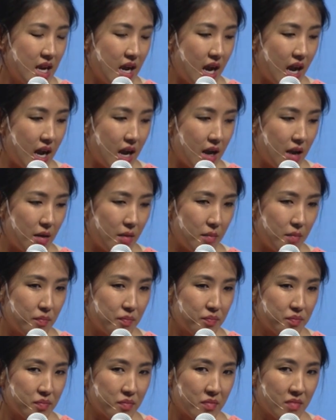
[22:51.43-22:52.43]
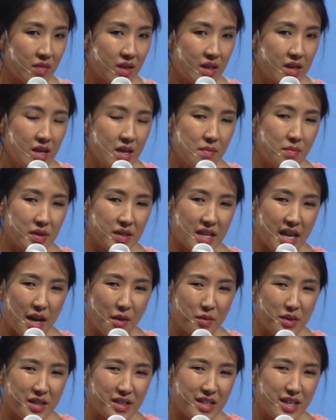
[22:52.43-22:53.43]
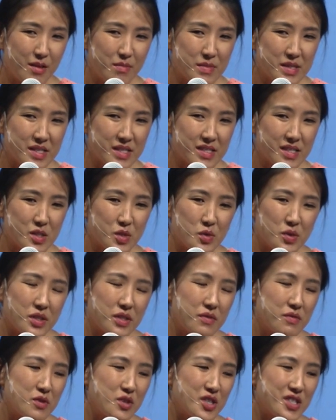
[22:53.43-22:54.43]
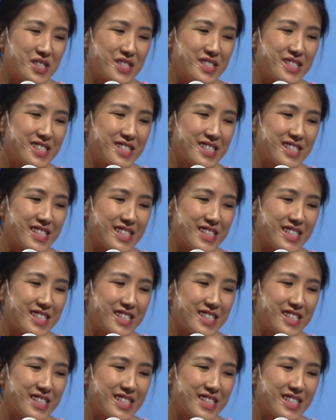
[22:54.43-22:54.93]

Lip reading: But yeah, when it comes to sort of just,